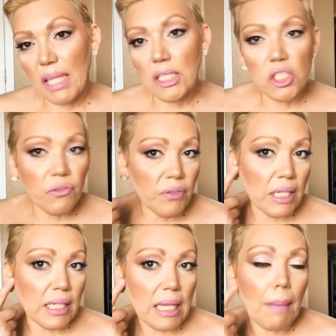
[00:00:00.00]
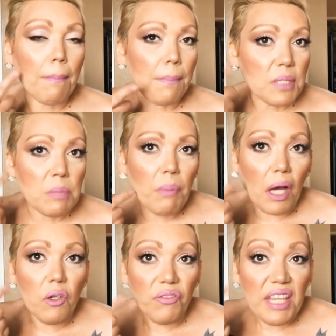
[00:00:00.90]
did you forget that
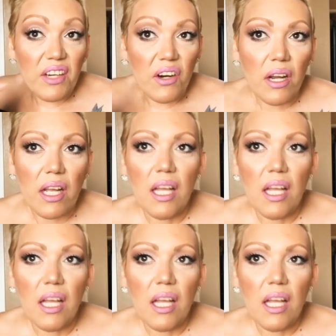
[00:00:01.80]
spot over there?